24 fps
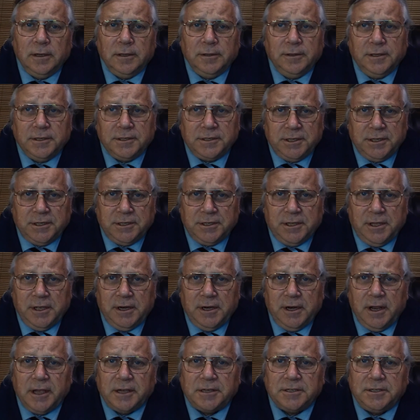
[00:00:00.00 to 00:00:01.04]
This is the
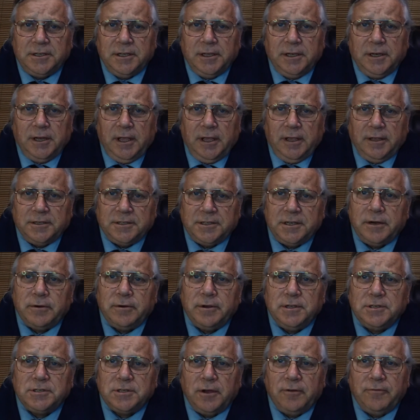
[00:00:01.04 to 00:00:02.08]
next in a
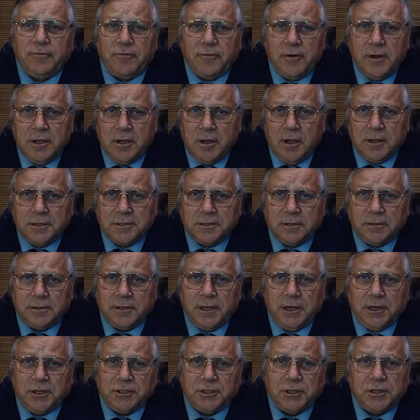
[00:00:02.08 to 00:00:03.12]
series of free
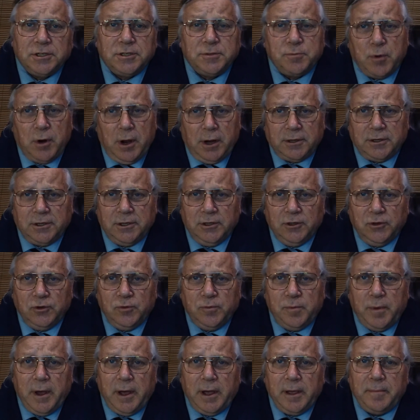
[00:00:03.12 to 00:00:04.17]
consultations brought to
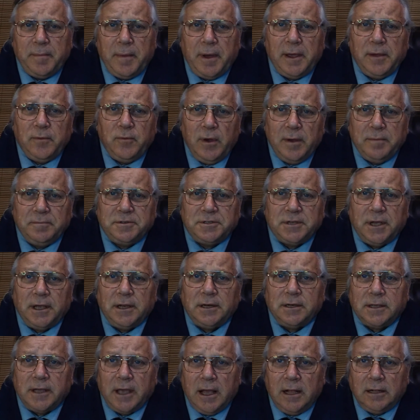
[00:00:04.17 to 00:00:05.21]
you by my
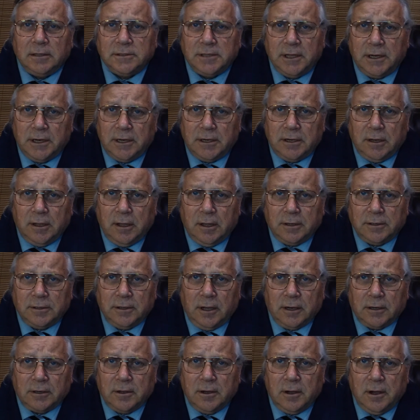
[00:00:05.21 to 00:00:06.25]
website,
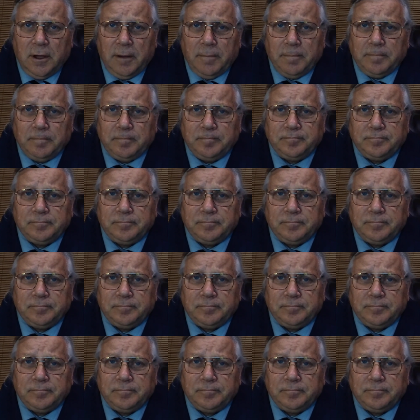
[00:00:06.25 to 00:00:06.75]
caltenantlaw.com.